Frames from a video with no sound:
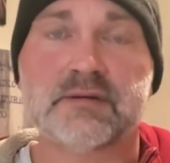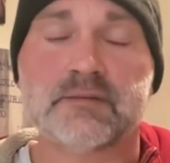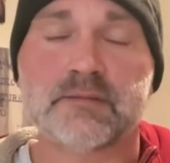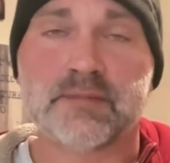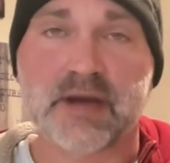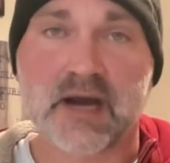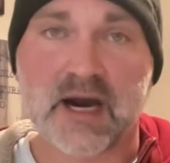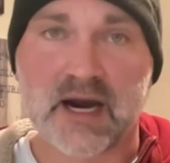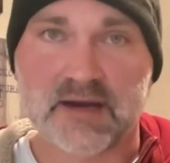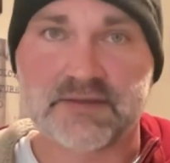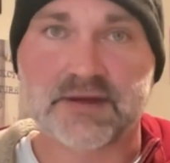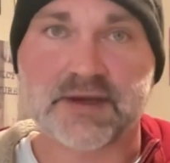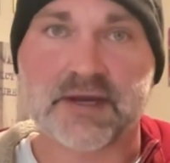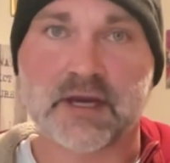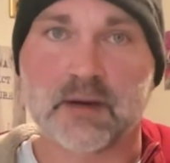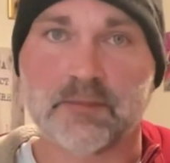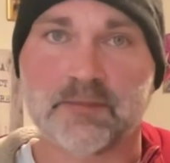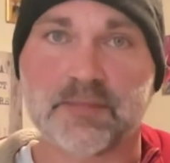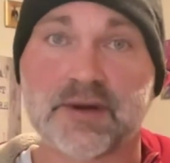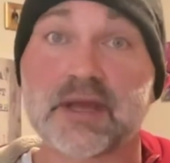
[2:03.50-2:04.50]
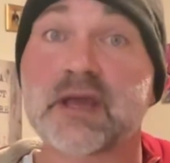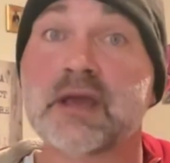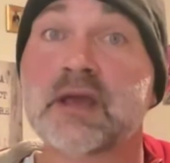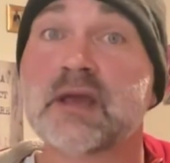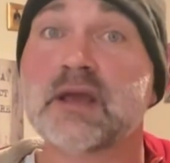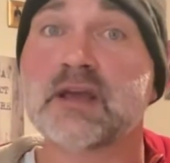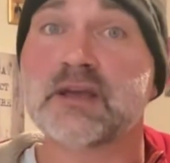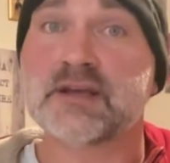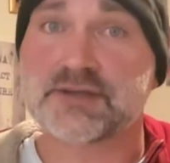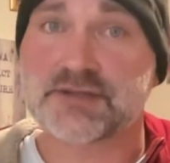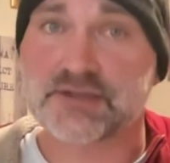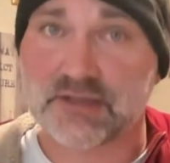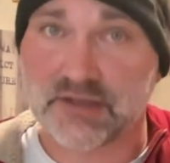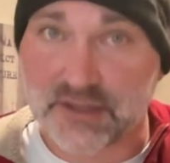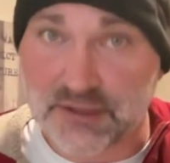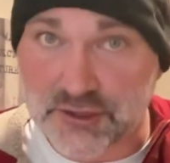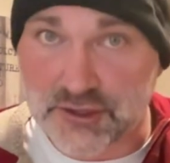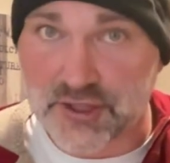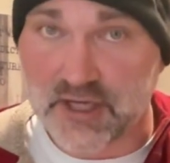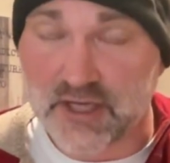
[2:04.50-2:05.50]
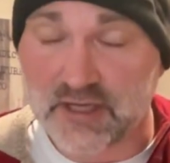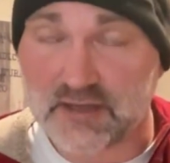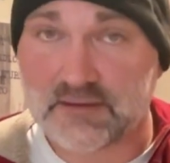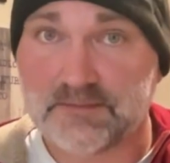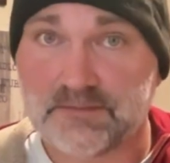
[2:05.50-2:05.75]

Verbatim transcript: behind the company is legit.